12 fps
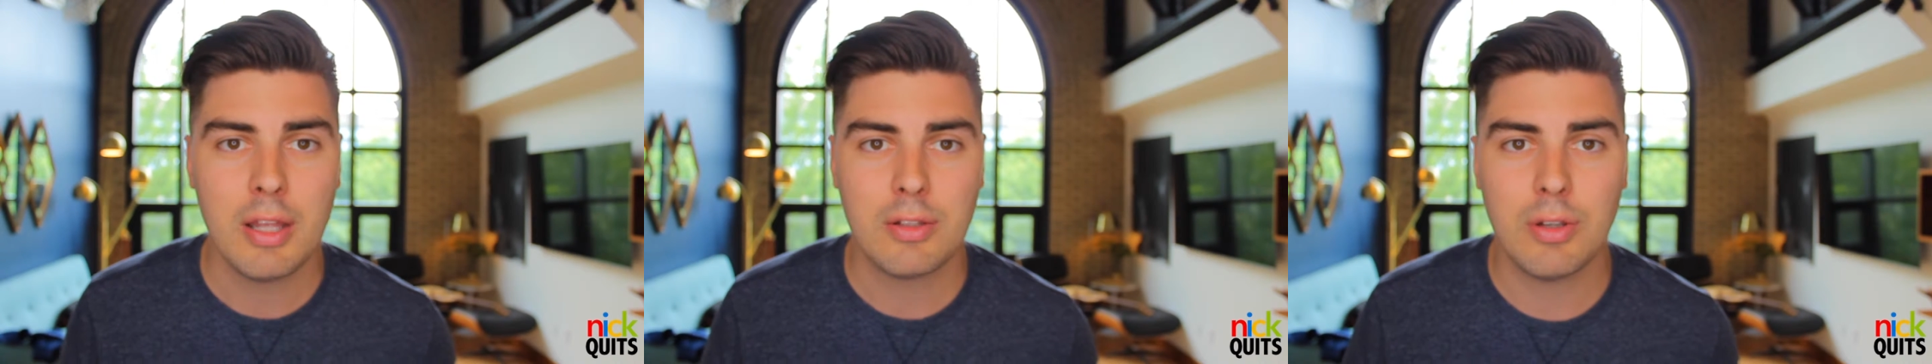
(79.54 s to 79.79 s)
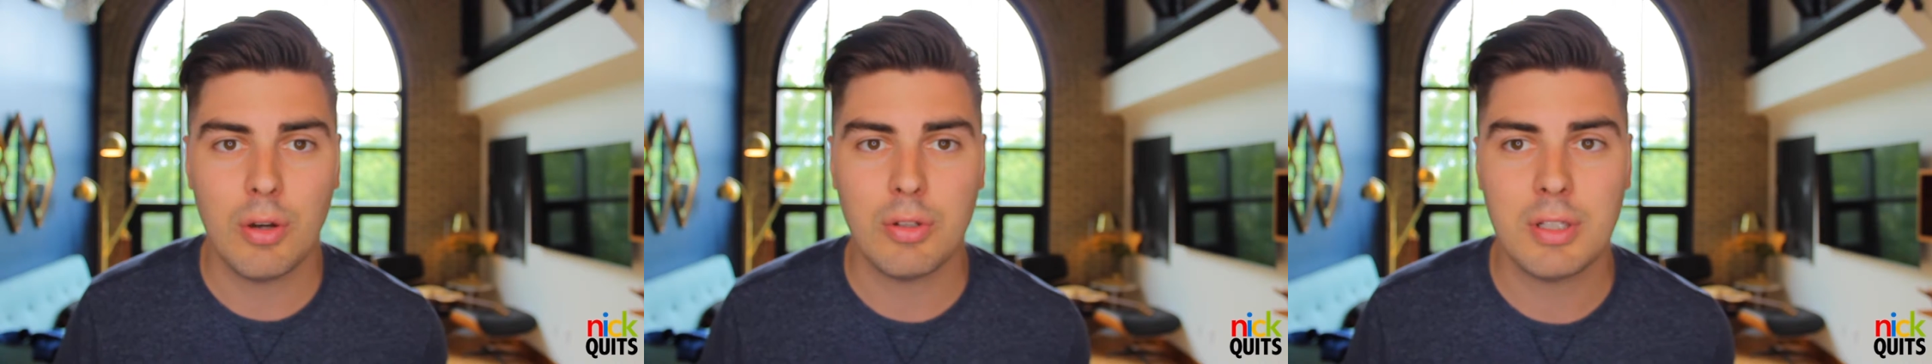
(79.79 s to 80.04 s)

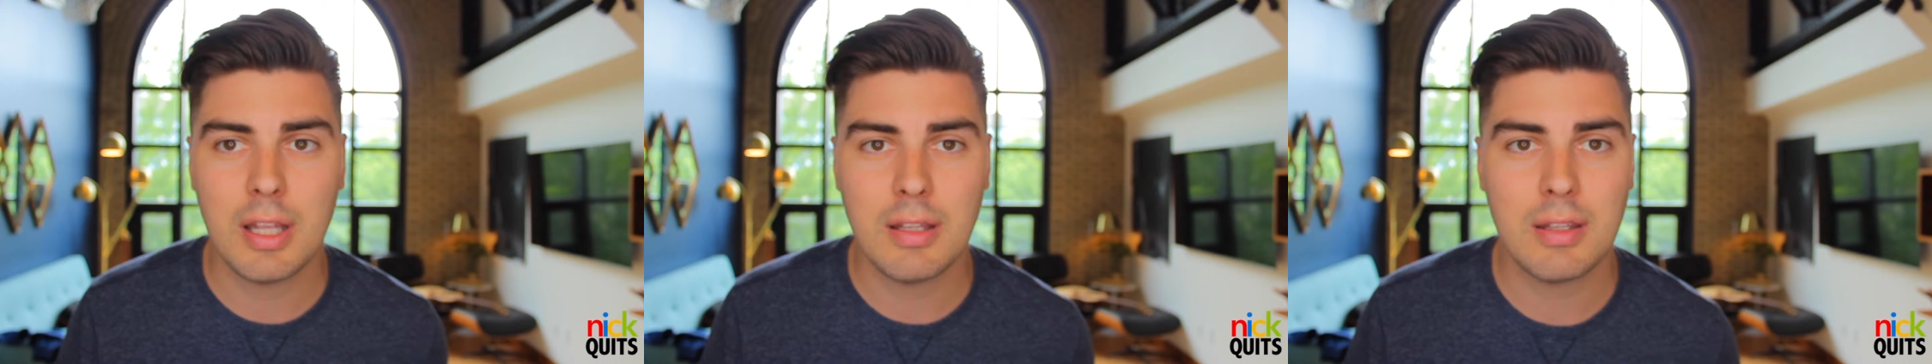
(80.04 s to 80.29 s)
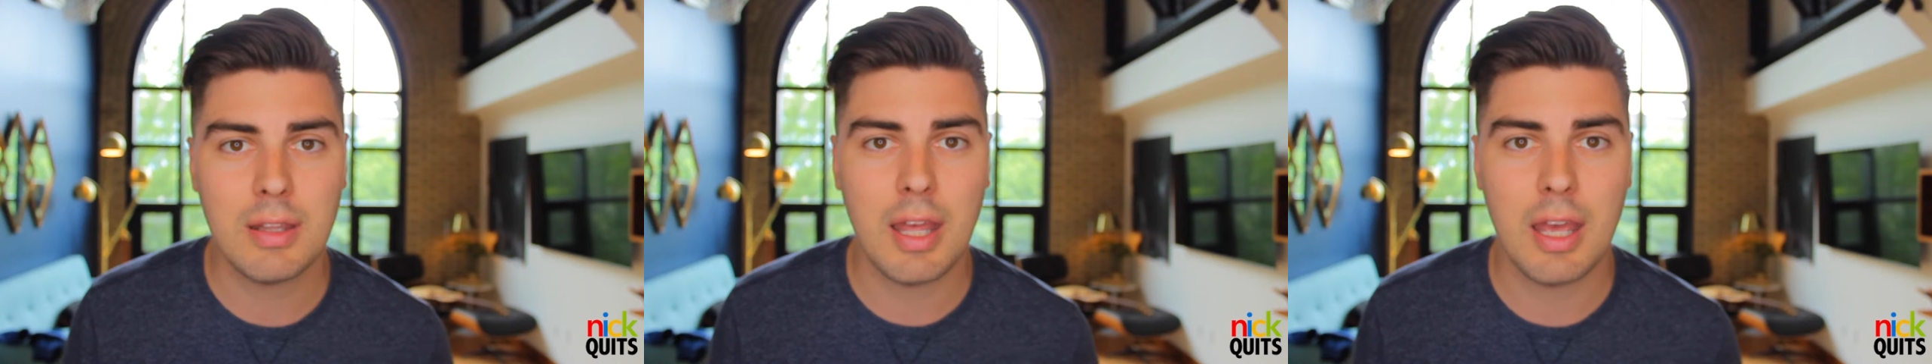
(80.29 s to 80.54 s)
So
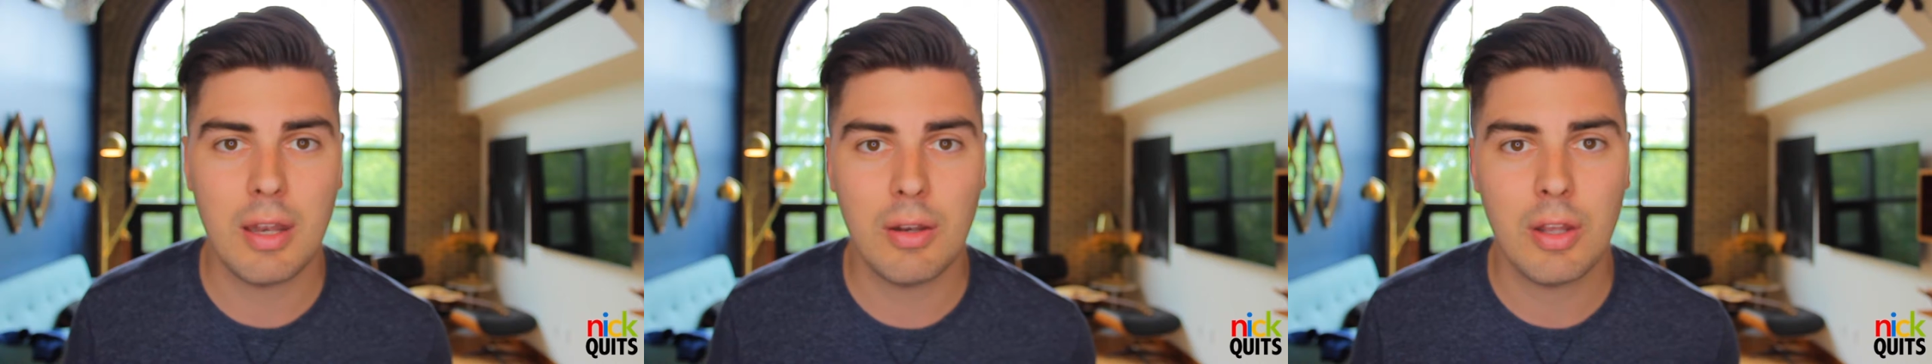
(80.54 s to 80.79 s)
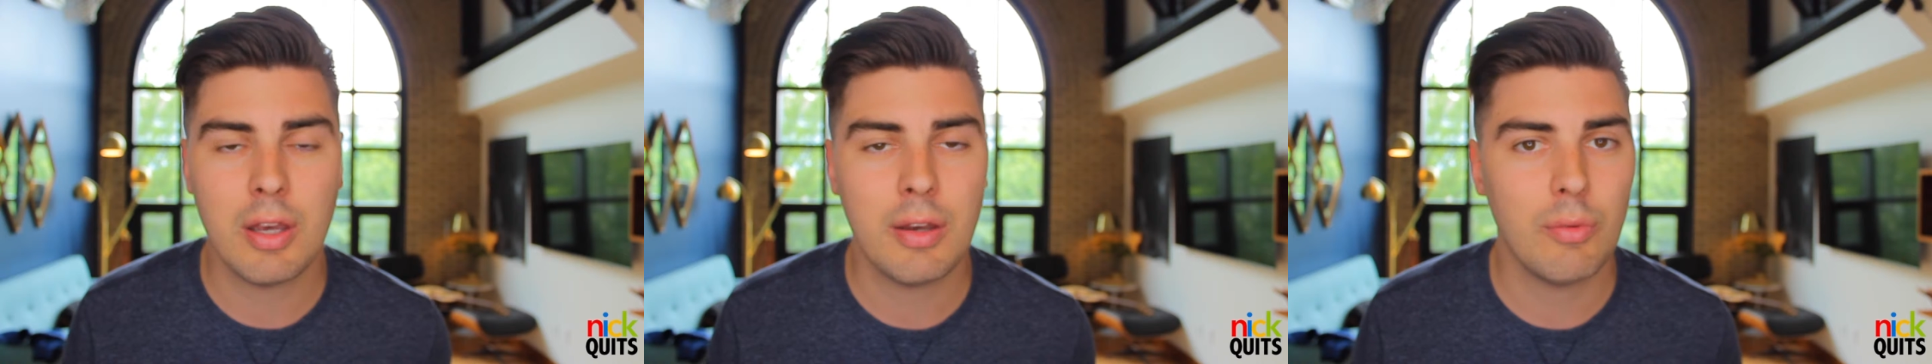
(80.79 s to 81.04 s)
since
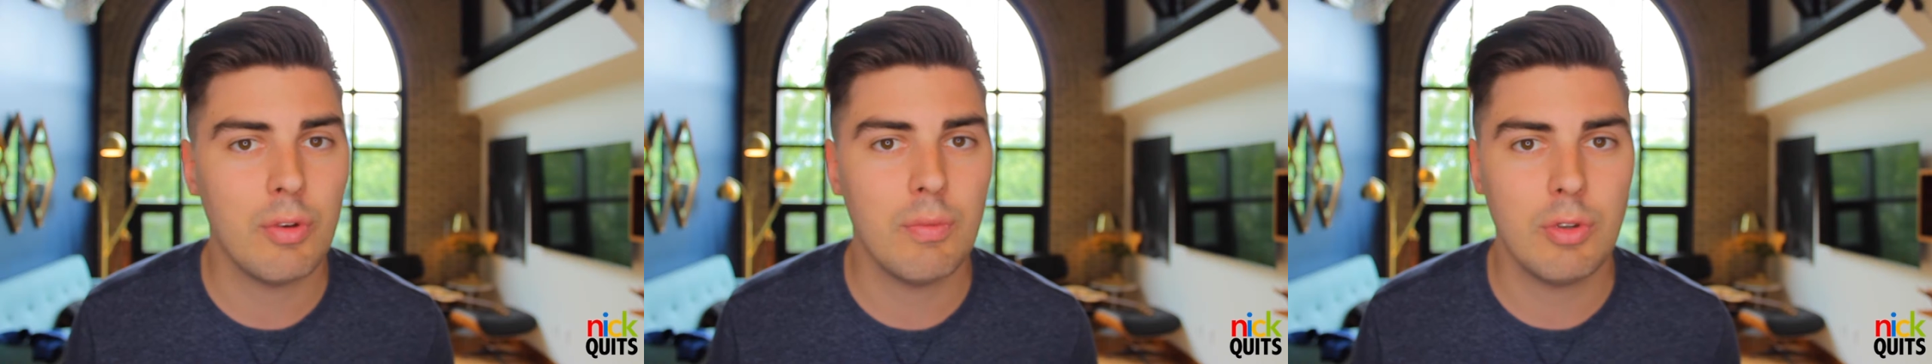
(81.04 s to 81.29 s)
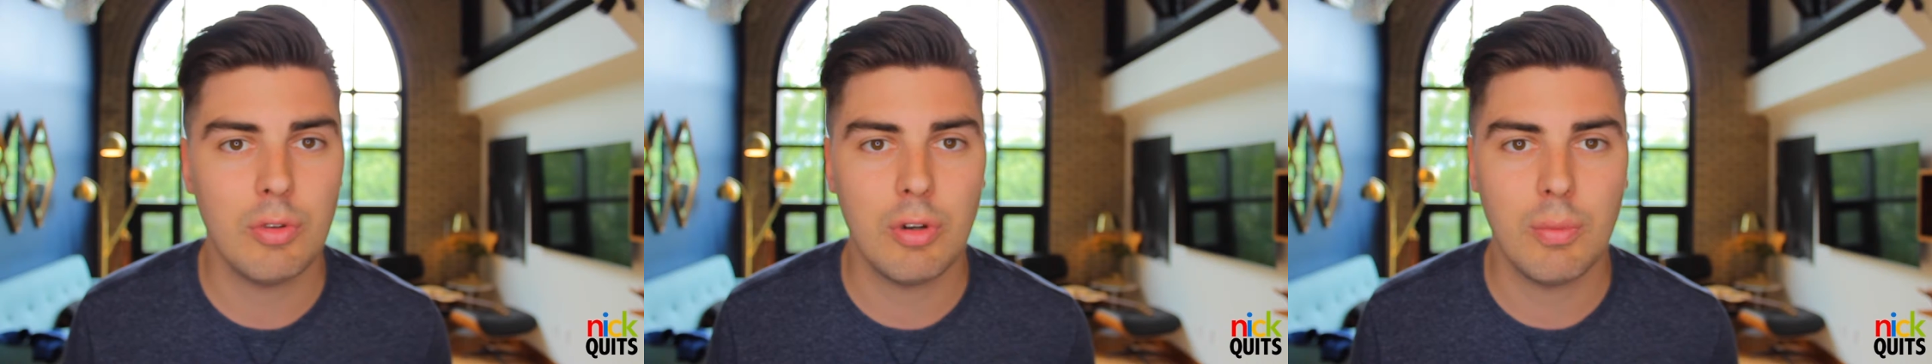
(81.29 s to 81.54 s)
then, we've
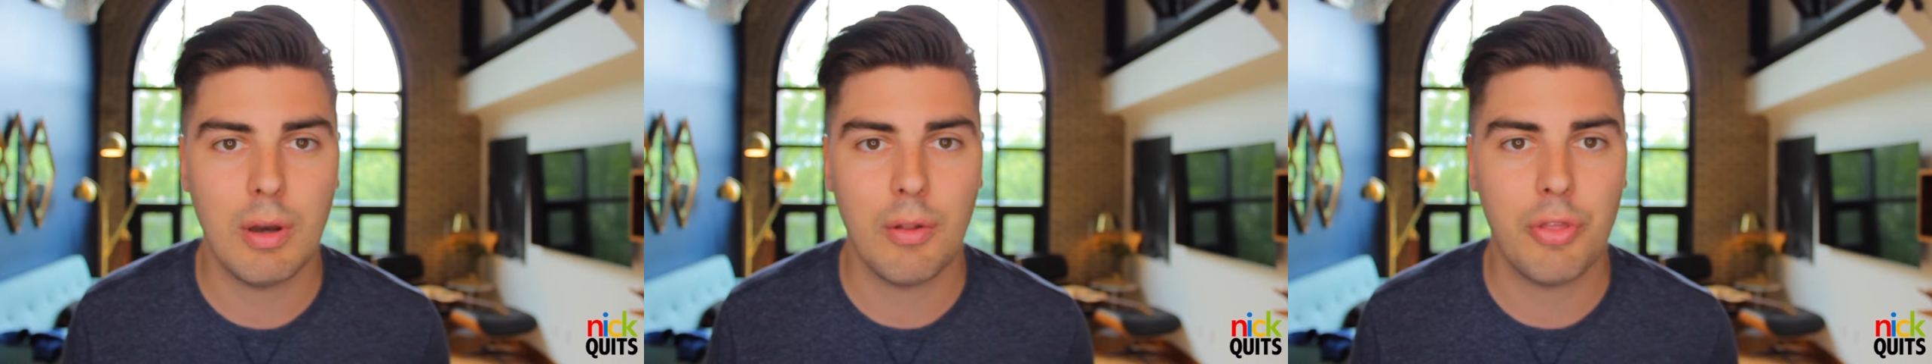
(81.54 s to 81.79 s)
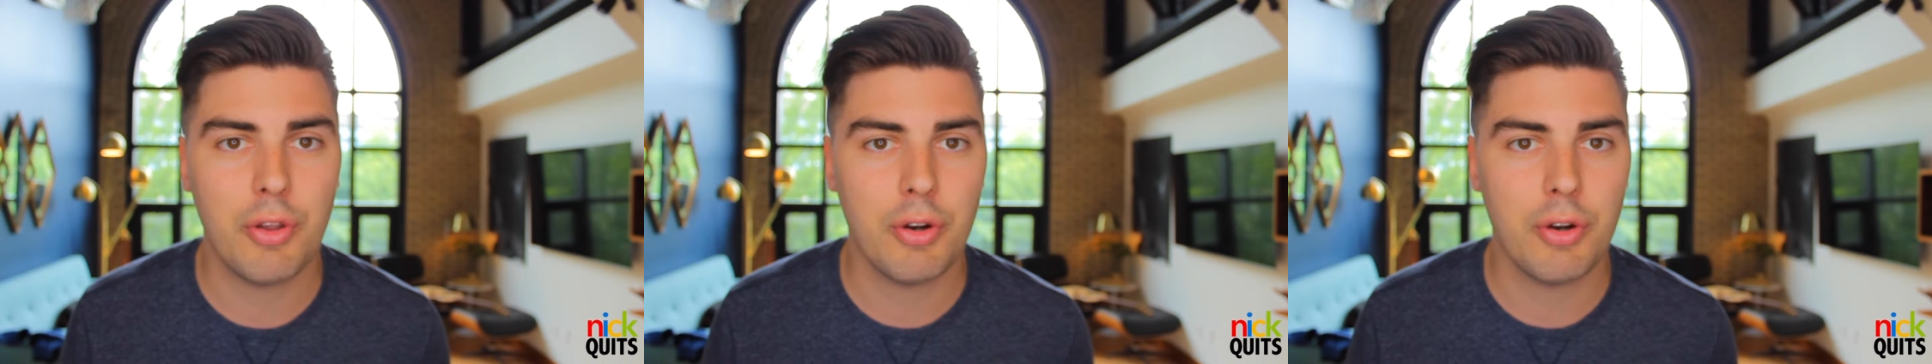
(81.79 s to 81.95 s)
been doing about